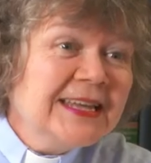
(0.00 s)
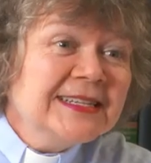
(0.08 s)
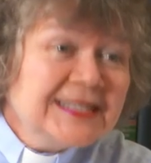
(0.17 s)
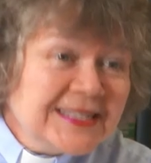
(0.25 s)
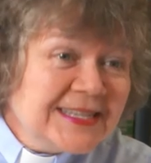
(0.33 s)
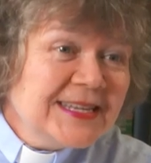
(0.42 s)

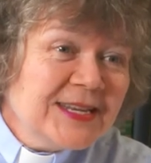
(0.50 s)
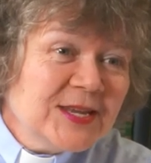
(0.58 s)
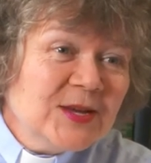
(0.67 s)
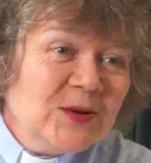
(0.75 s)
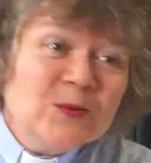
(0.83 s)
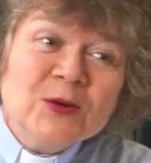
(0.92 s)
and
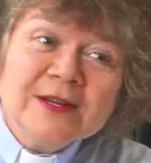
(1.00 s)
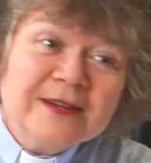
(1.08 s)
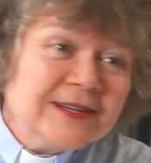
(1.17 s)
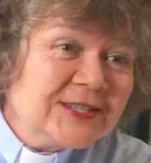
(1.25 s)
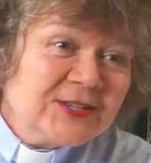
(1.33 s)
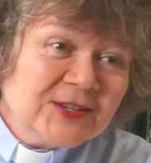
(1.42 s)
see what
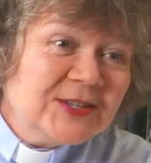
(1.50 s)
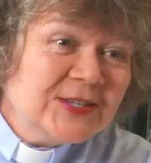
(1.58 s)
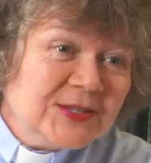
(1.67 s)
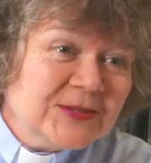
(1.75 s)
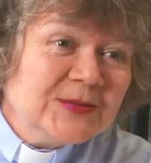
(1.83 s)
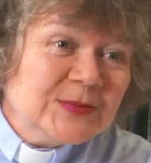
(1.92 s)
God's going to
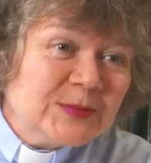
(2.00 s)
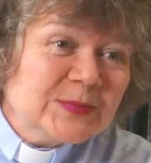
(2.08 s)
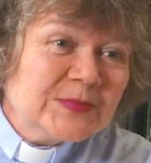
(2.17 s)
do.